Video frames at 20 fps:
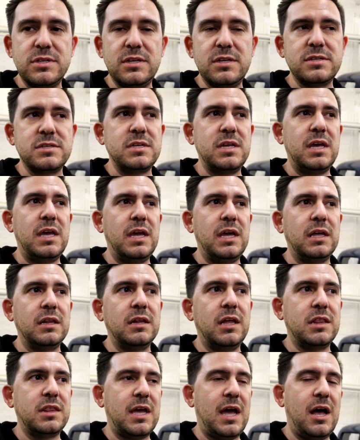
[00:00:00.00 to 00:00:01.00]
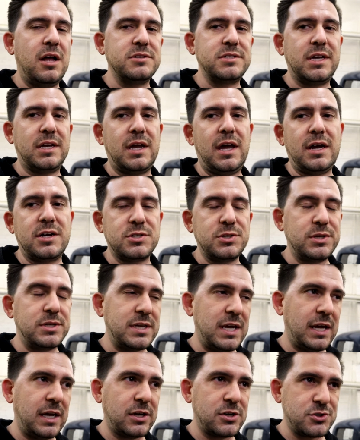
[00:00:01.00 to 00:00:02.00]
in this thing, let the Haltech actually
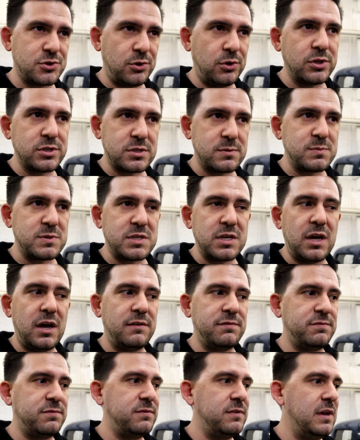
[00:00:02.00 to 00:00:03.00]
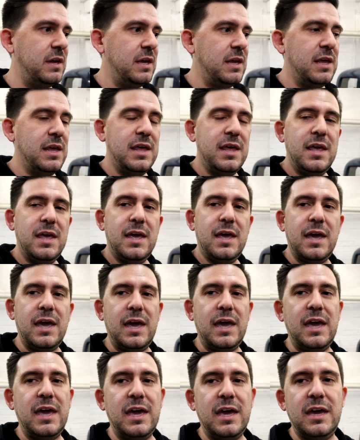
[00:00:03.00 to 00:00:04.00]
take control of some stuff,
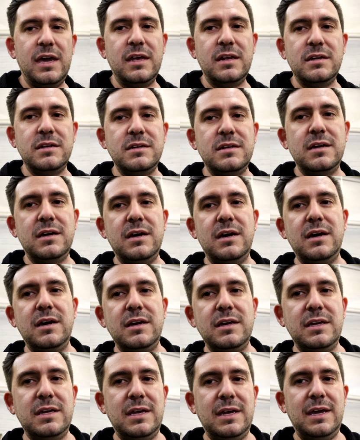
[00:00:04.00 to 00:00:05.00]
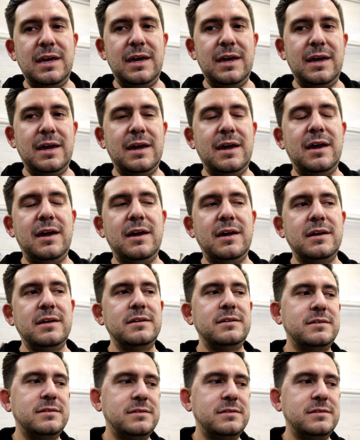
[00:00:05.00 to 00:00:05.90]
and yeah,